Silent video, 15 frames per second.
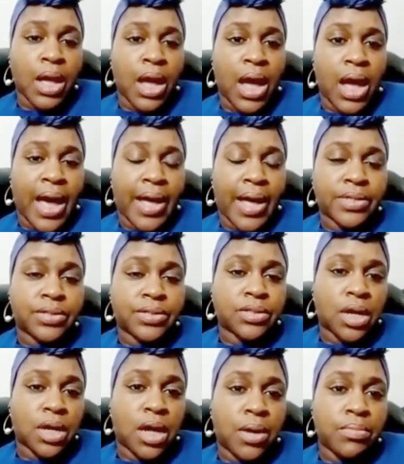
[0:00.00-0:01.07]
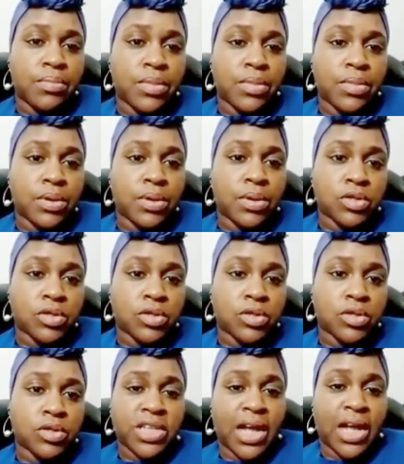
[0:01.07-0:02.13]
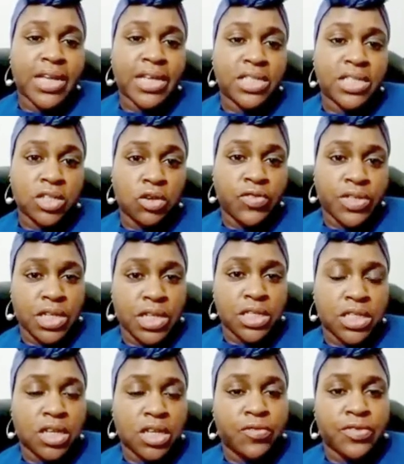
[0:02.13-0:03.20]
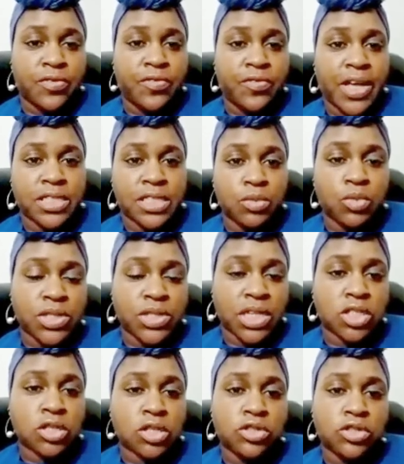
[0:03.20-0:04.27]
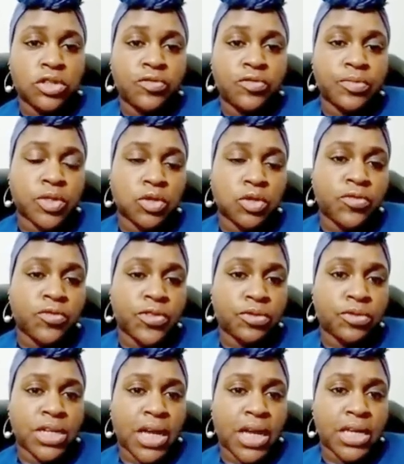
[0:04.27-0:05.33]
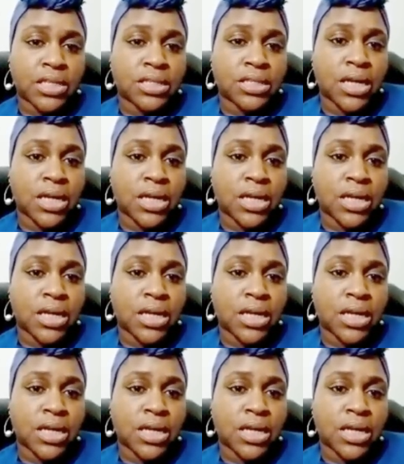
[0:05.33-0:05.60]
And she retaliated, obviously in self-defense, and was excluded from school for 3 days.